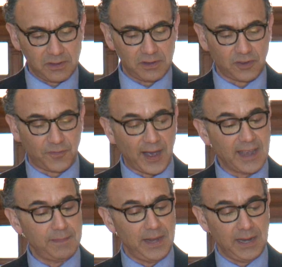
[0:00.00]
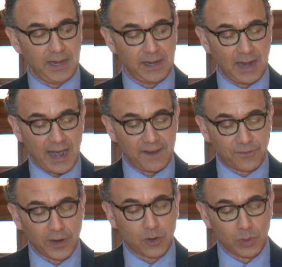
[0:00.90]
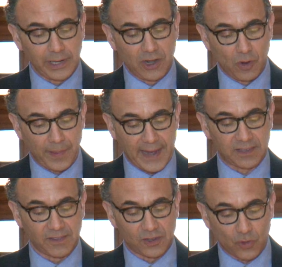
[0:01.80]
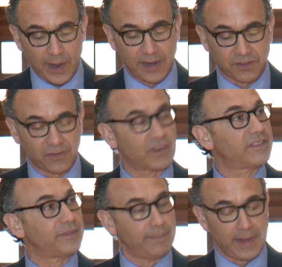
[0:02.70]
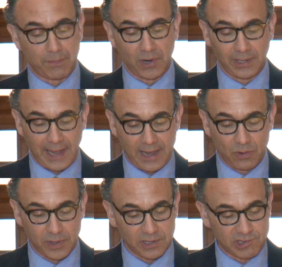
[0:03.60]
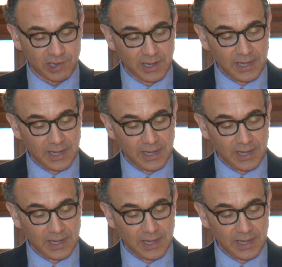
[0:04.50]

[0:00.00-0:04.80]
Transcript: To find meaning, I frequently go back to the transfer of memory language,